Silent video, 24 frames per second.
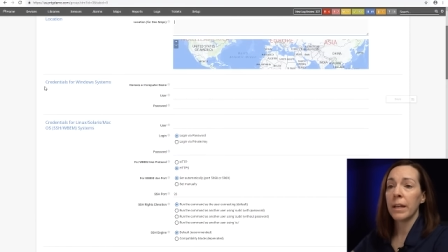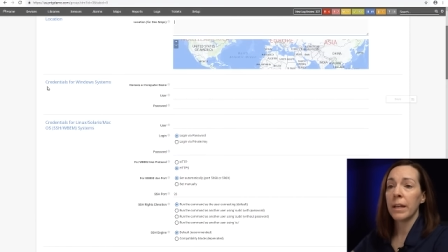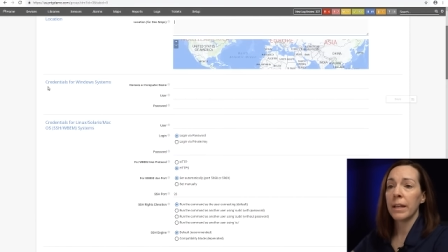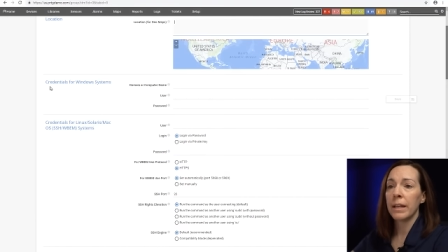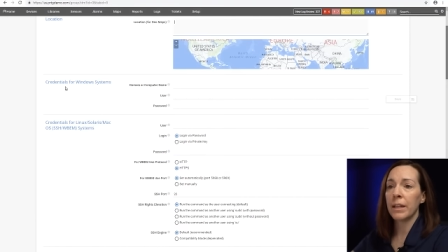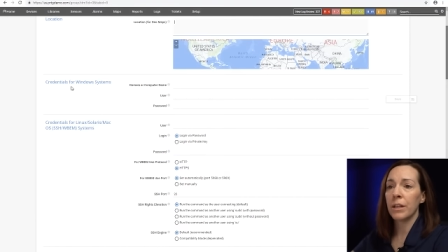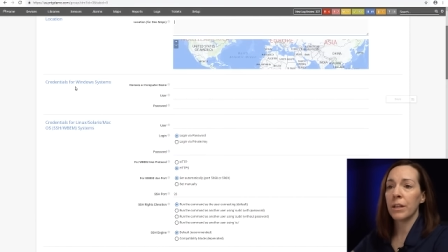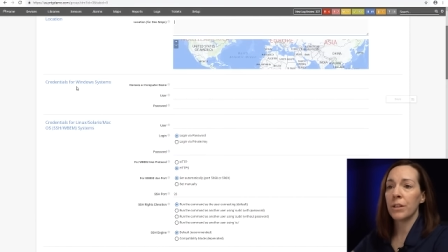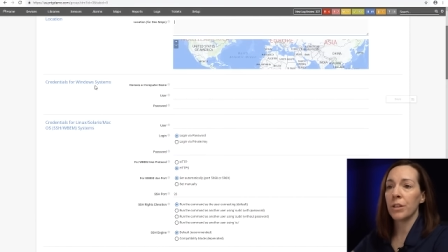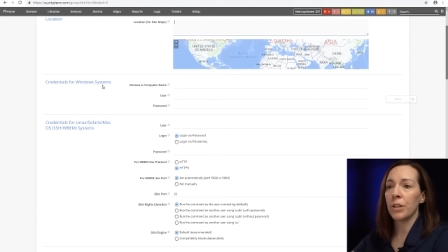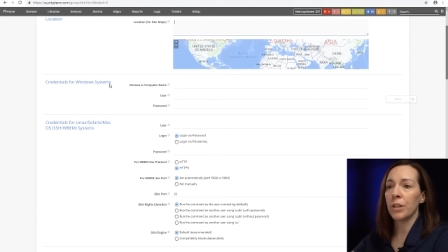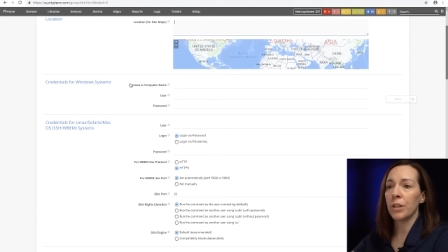you
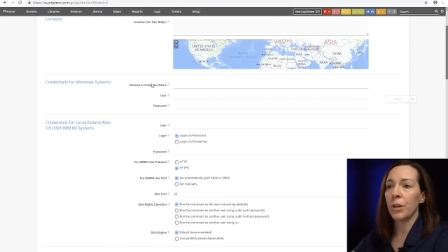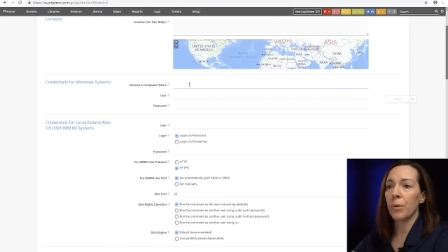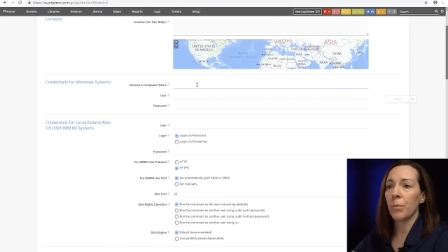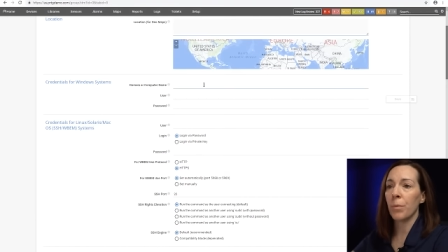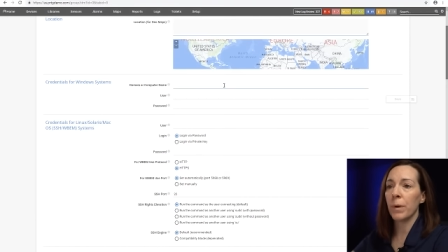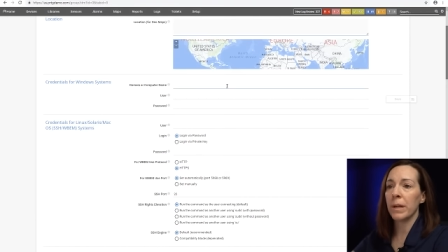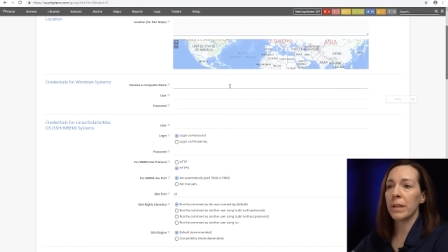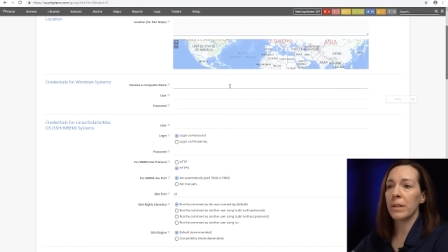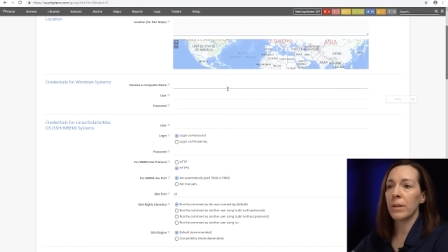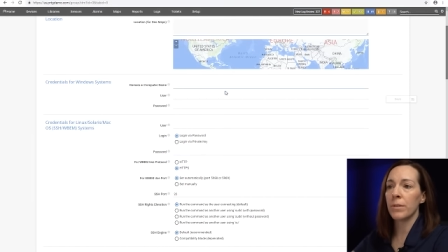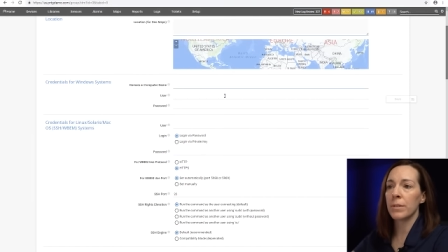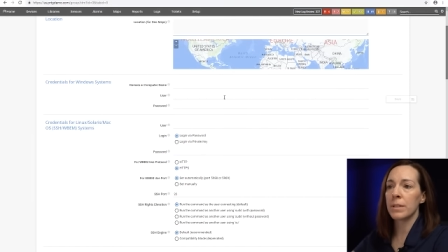could do your
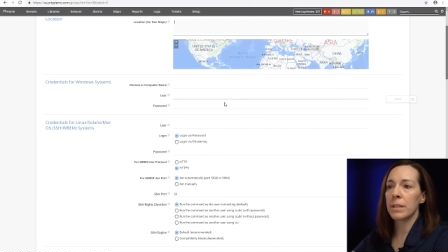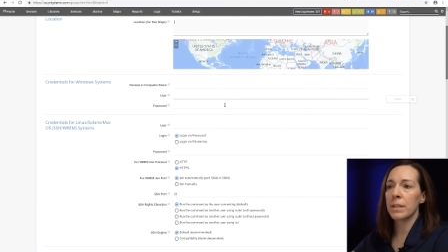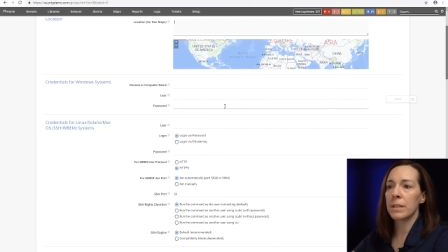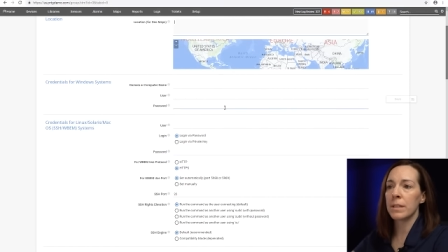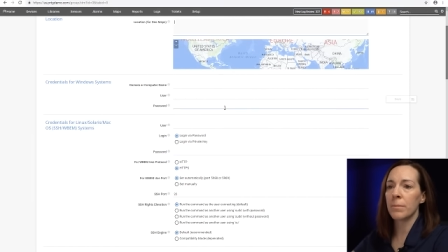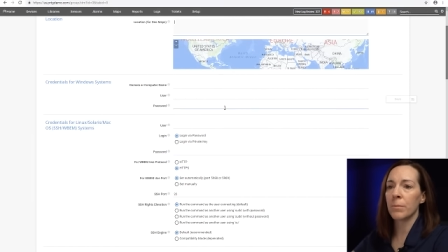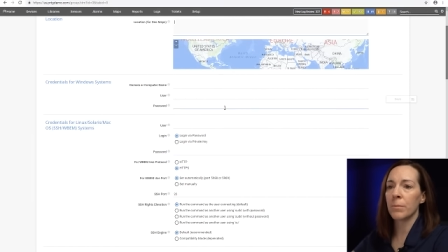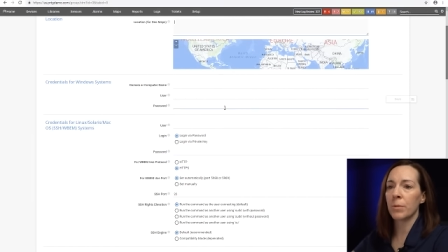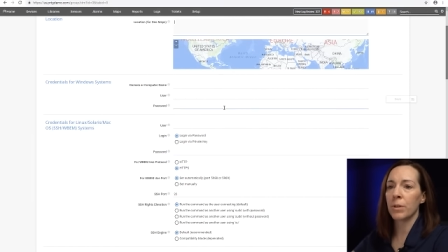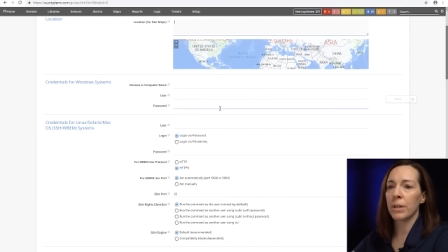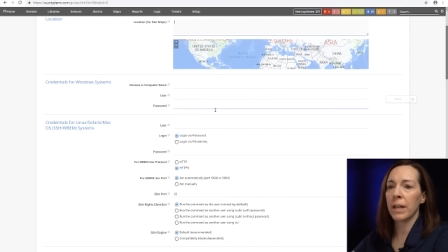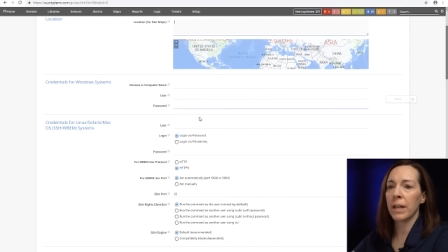Windows
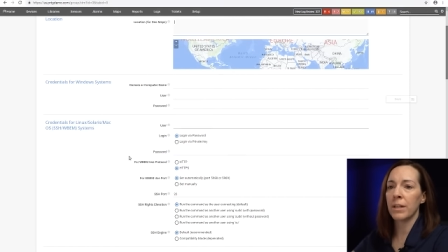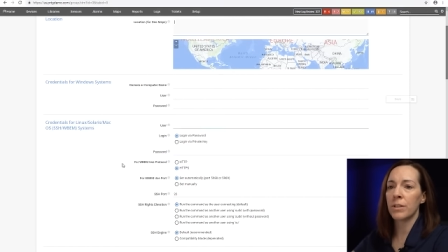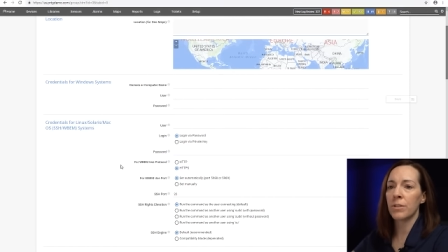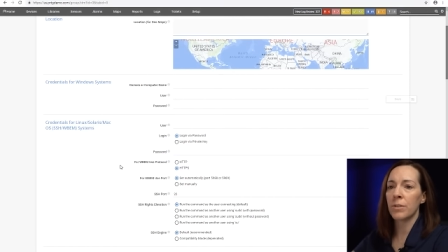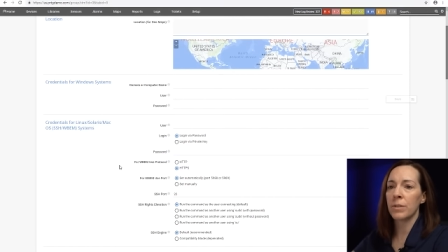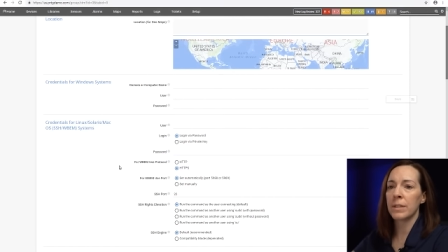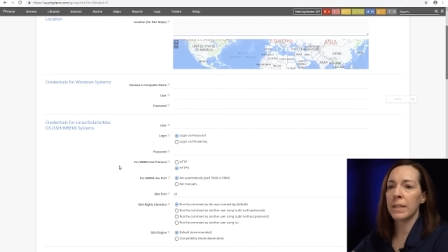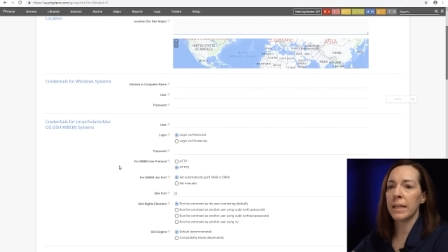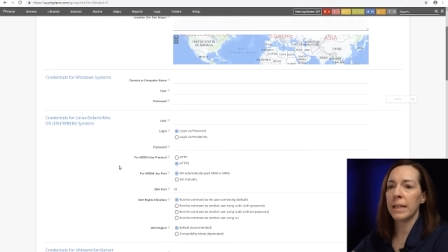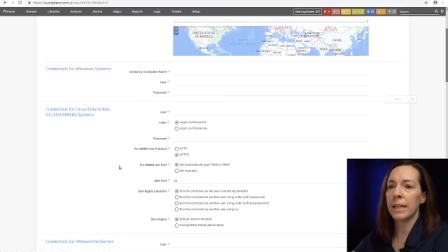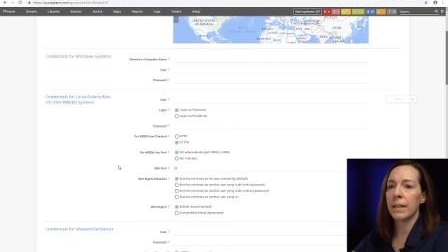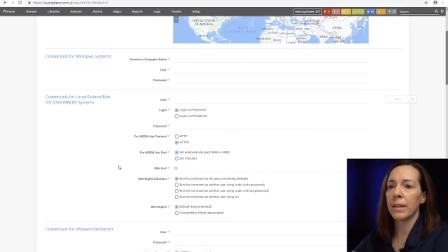system
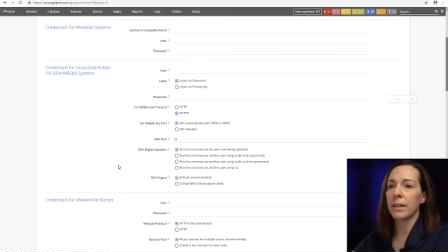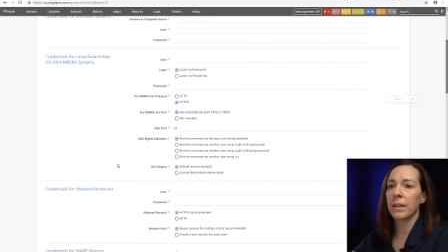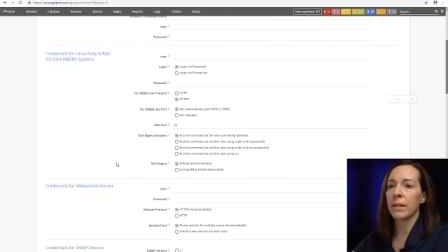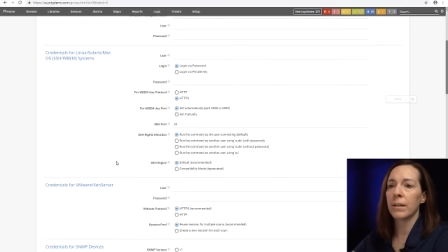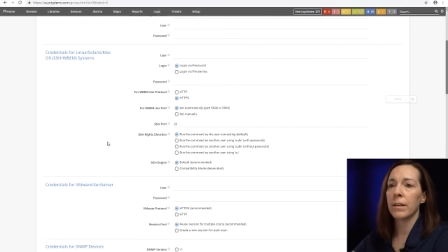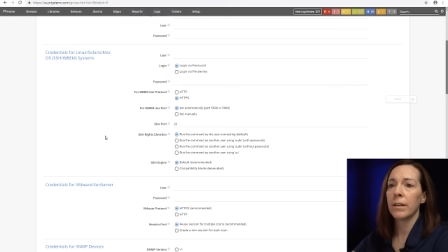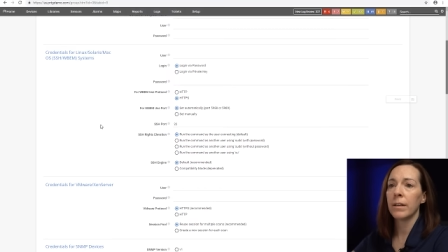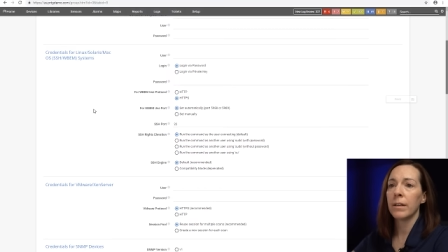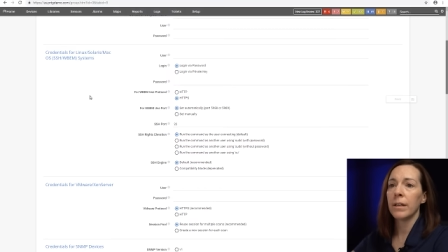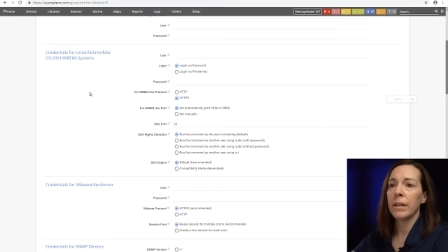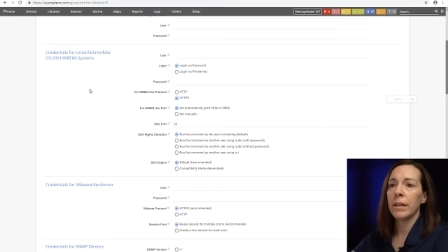credentials here.